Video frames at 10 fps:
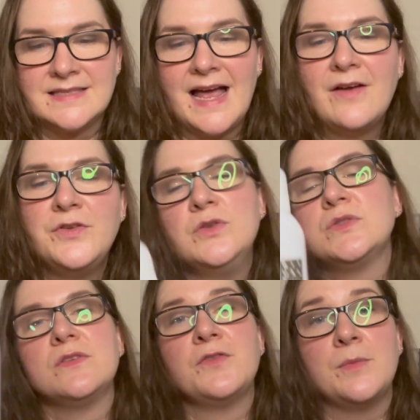And I have
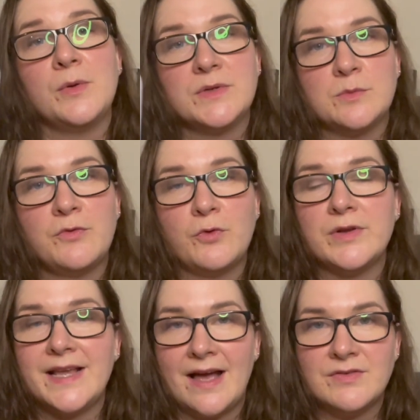used foaming ones before
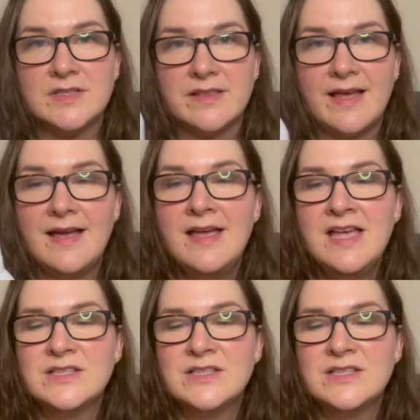and they haven't done that.